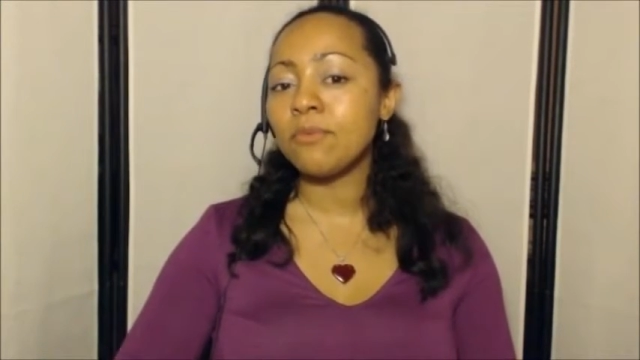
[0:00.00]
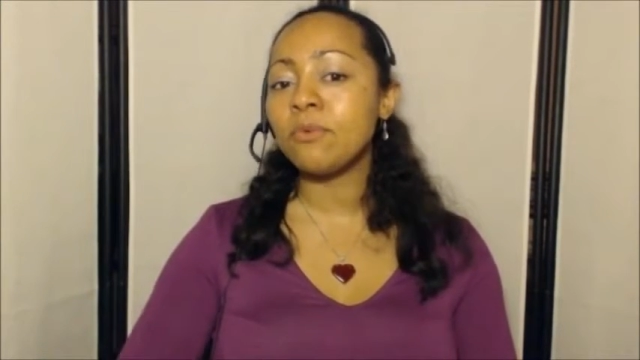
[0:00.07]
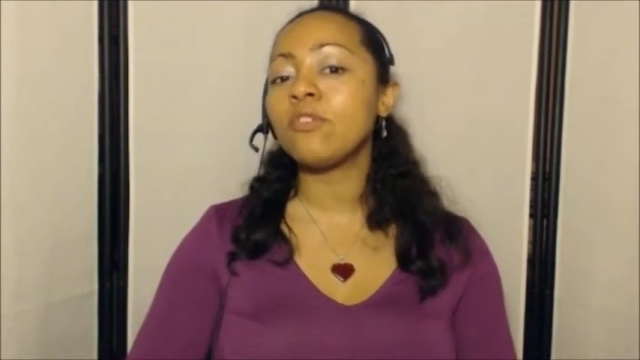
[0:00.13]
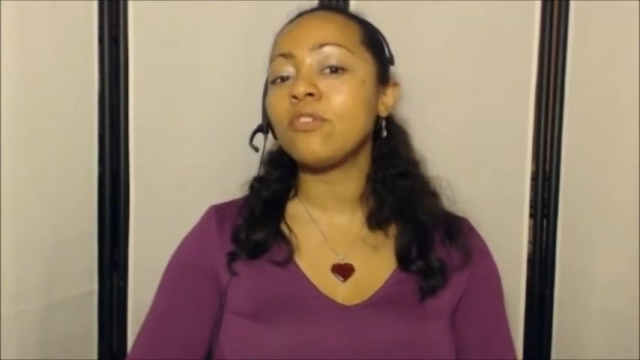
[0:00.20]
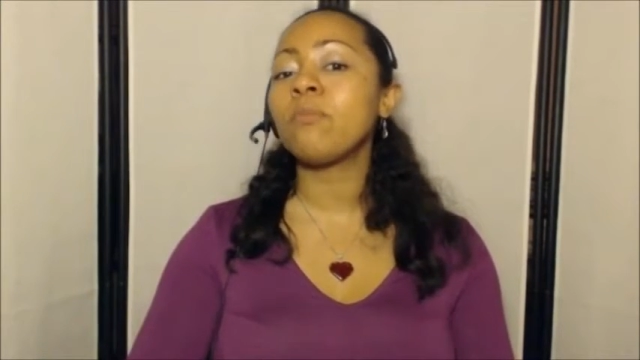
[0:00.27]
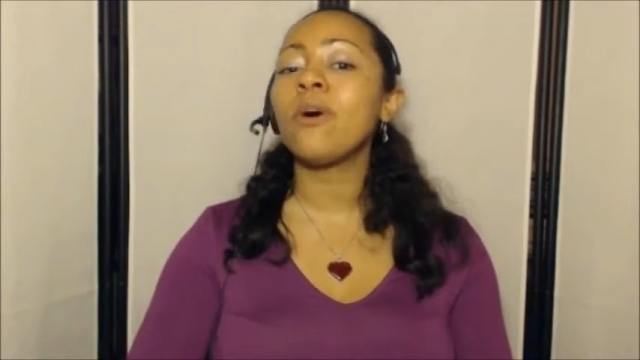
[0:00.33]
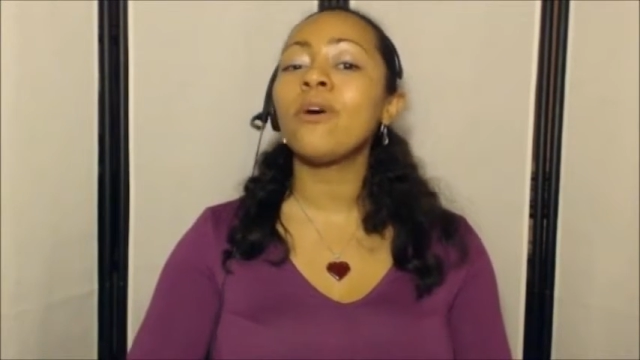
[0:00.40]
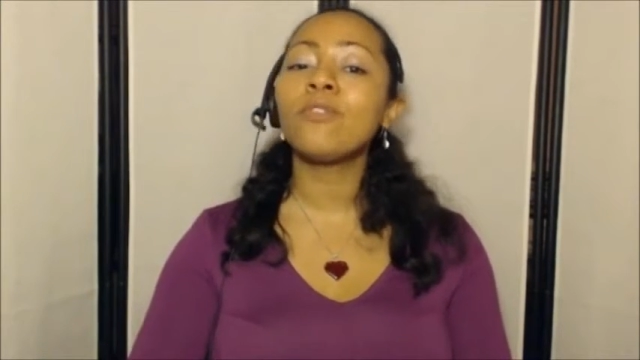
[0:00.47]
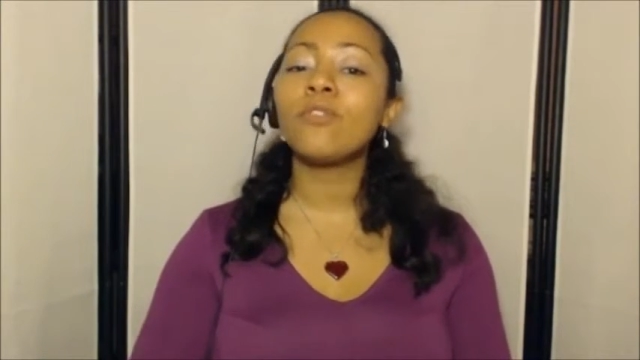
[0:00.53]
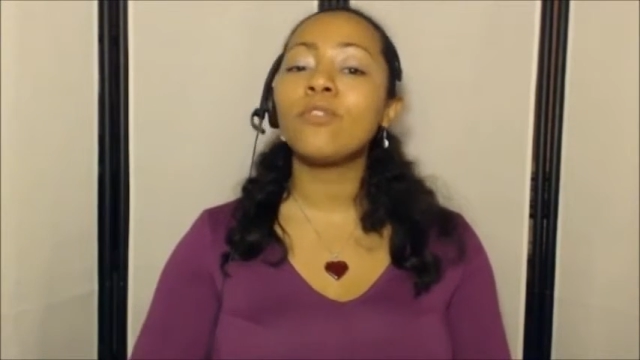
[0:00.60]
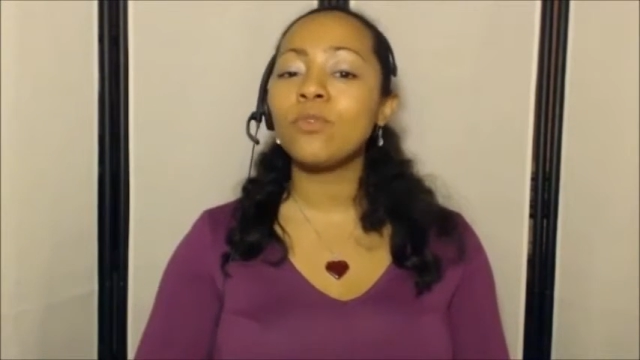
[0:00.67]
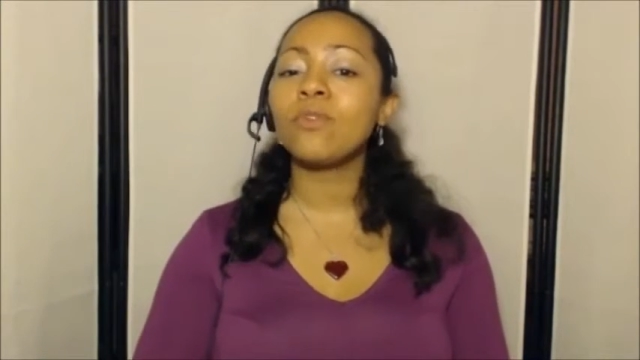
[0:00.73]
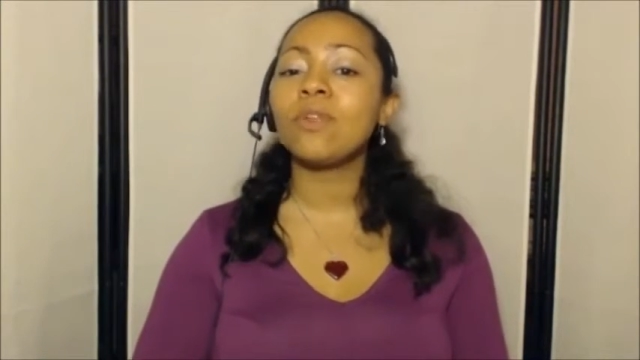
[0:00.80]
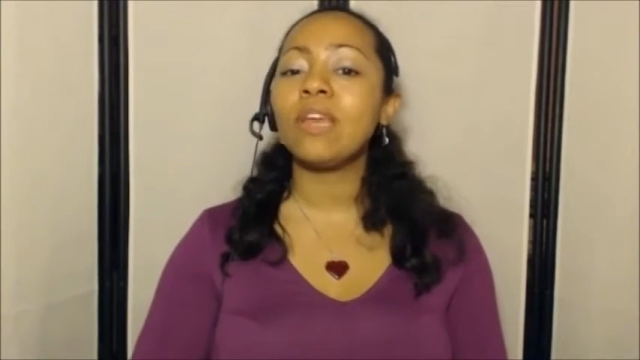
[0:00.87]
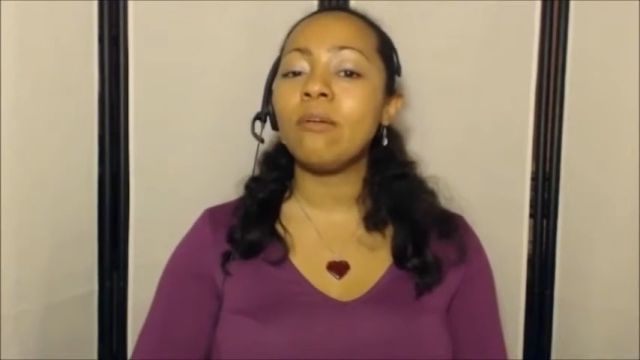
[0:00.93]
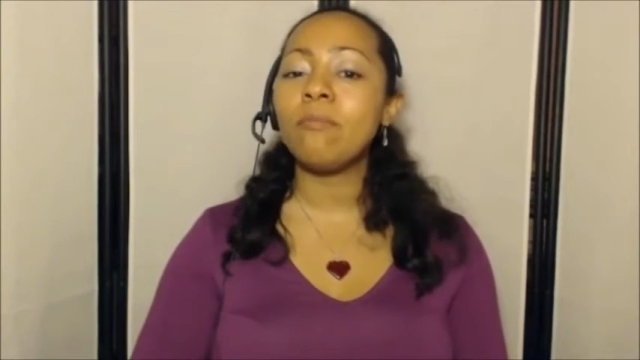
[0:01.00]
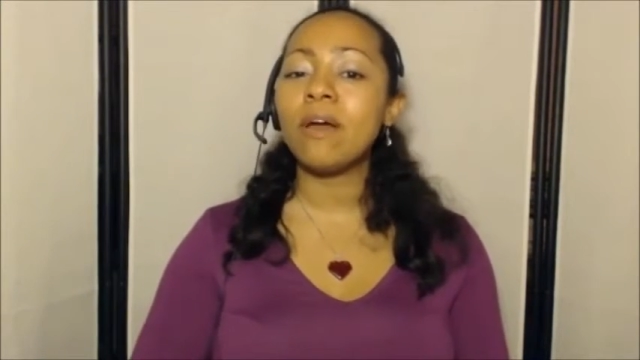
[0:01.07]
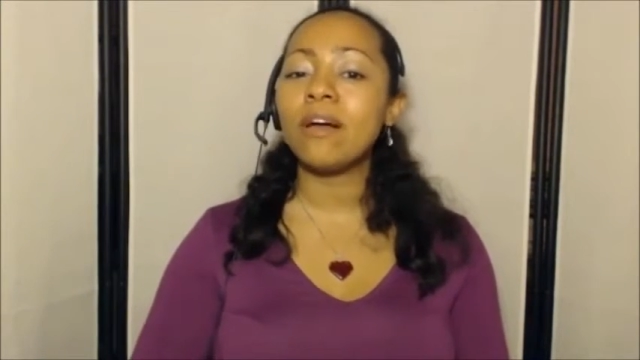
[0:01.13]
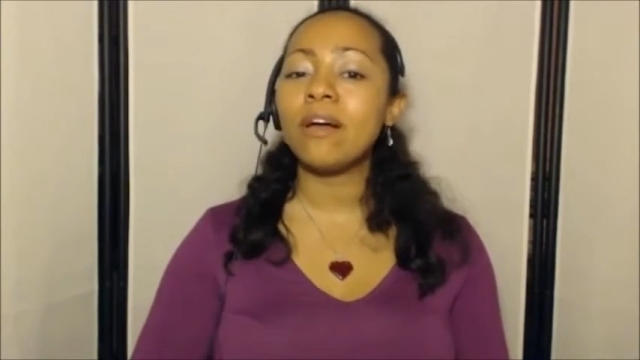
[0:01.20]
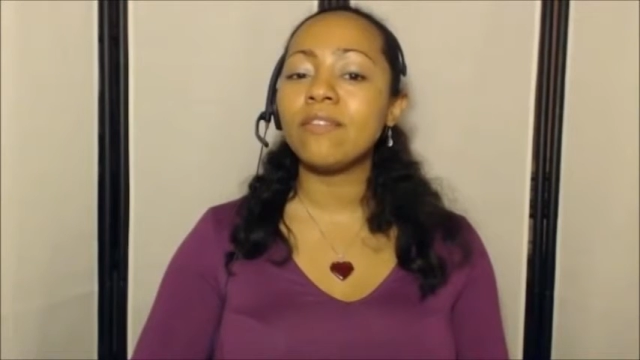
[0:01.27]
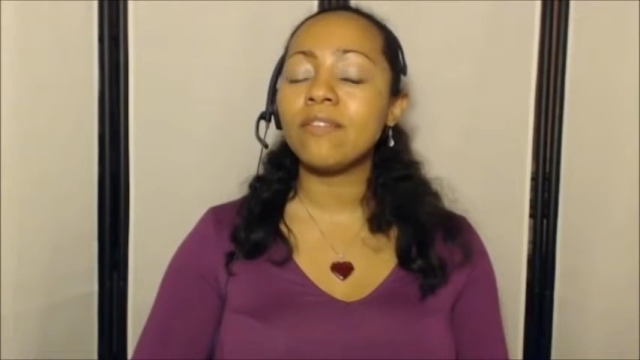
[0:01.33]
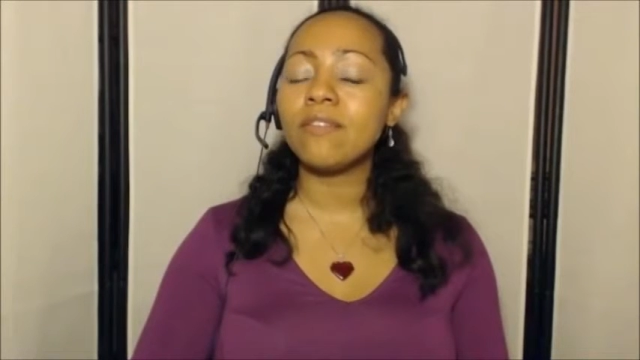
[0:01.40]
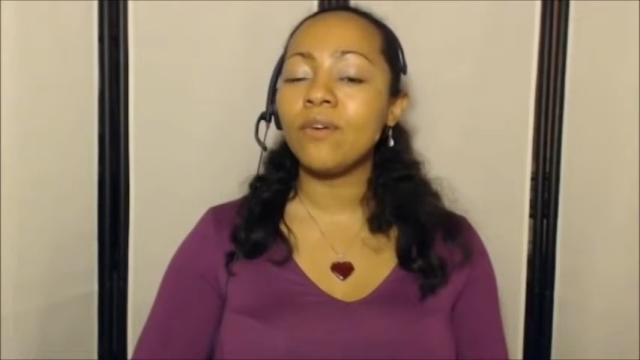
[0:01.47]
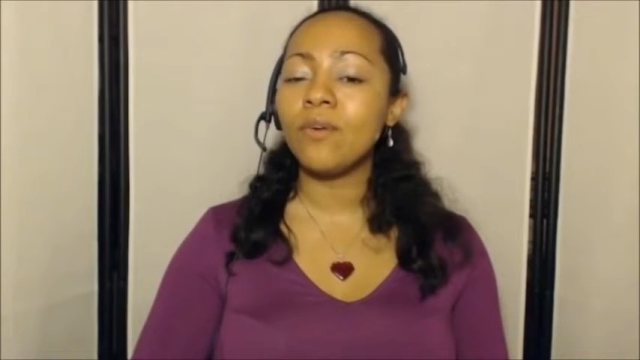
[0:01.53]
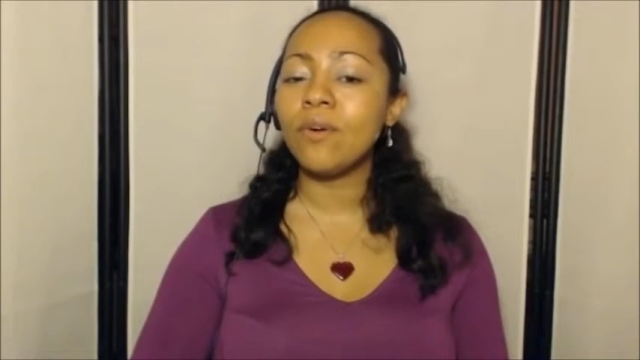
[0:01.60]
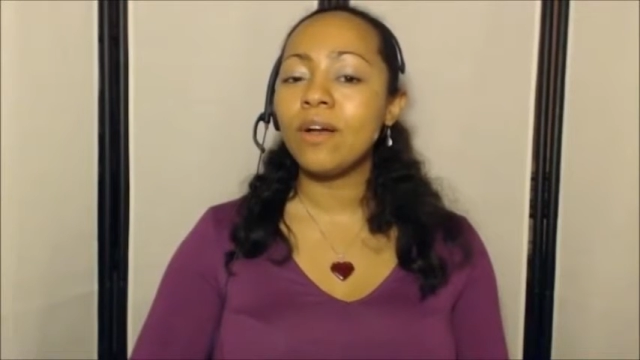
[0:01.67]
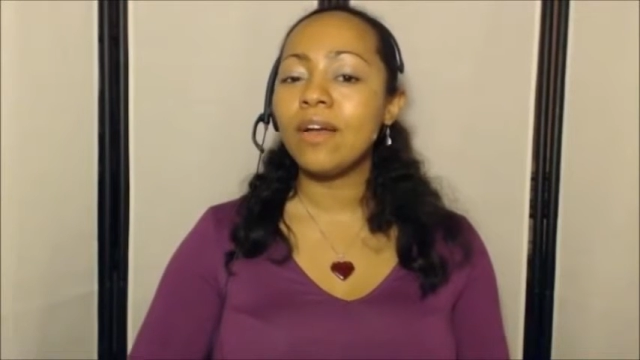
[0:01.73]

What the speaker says: response to the email. So